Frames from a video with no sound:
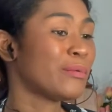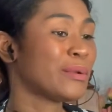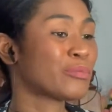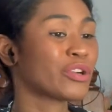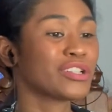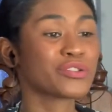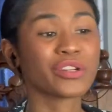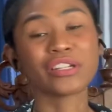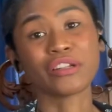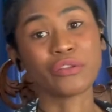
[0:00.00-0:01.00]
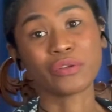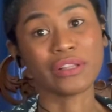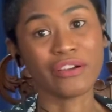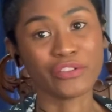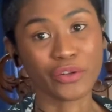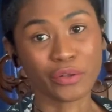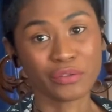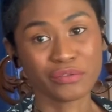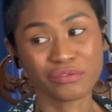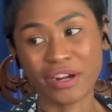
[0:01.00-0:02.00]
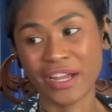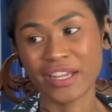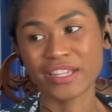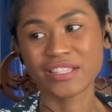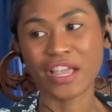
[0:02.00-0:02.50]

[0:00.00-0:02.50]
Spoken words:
LeBron is on another level, right?